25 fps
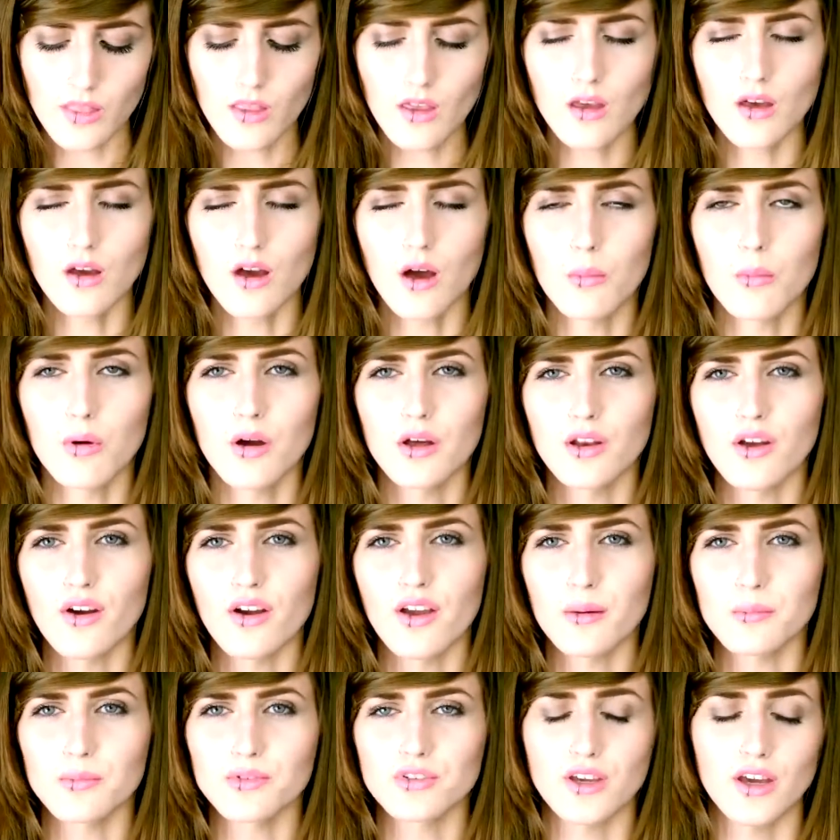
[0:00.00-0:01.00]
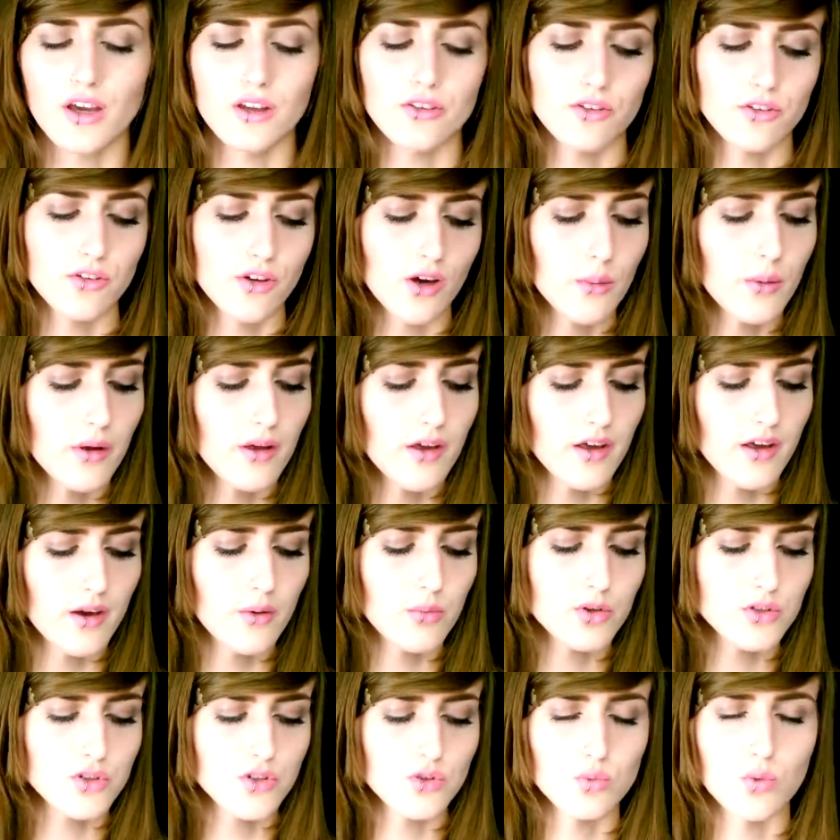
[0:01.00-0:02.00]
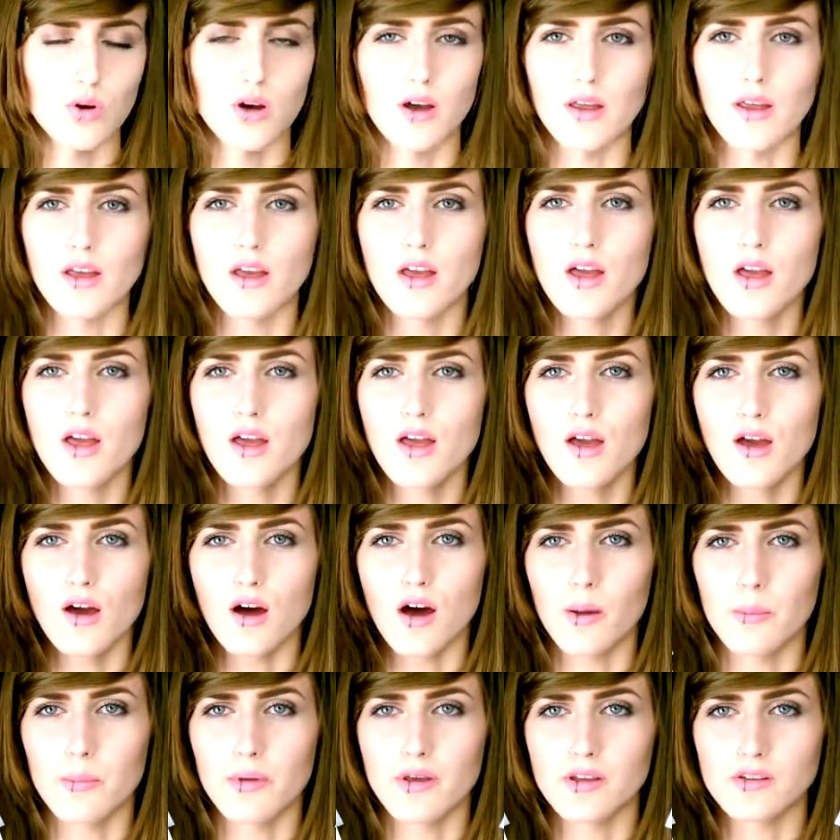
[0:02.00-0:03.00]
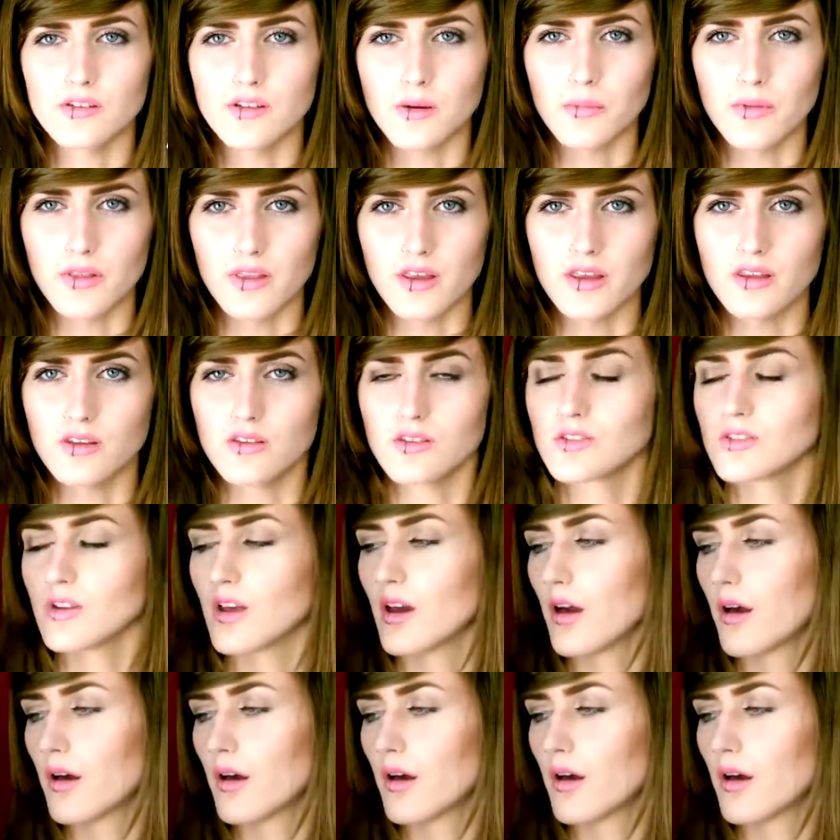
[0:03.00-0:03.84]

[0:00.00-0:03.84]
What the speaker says: And I am scared to dye my hair, which is why I picked up these.